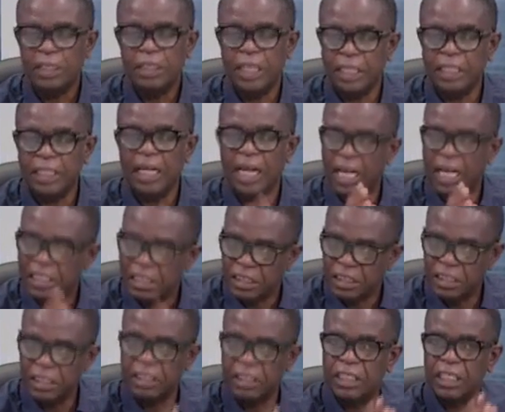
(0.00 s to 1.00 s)
That
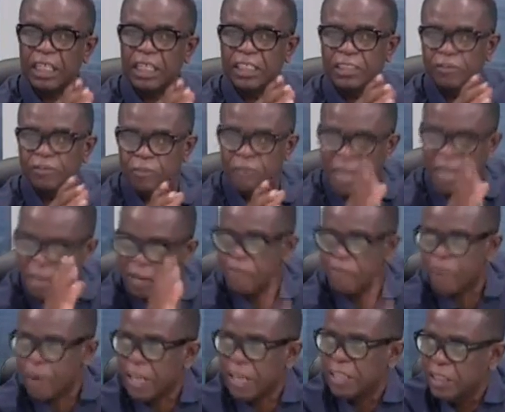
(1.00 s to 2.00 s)
action is very
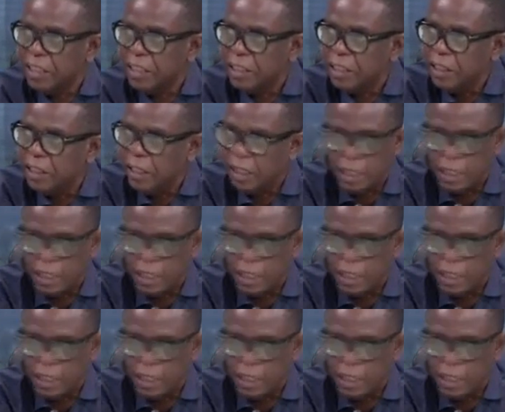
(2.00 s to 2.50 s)
frightening,